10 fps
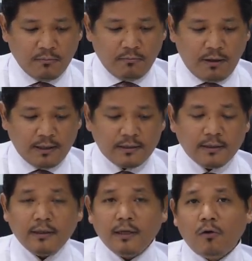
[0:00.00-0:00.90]

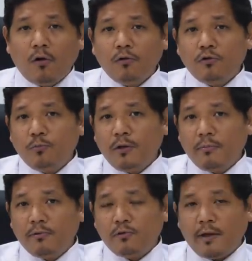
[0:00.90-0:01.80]
But in order to be
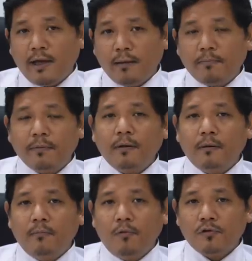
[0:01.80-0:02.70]
able to help
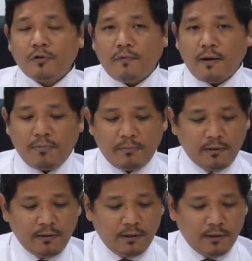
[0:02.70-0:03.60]
most of our
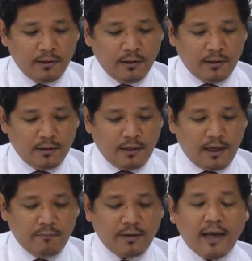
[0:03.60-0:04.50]
people, the
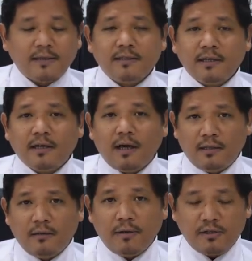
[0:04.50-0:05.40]
government has taken
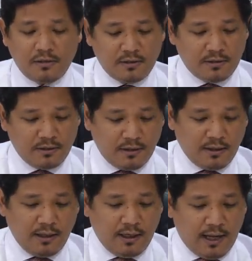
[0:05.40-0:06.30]
other measures,
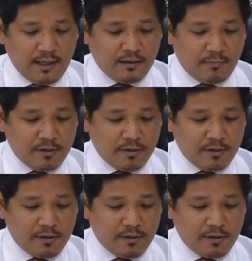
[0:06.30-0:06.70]
like the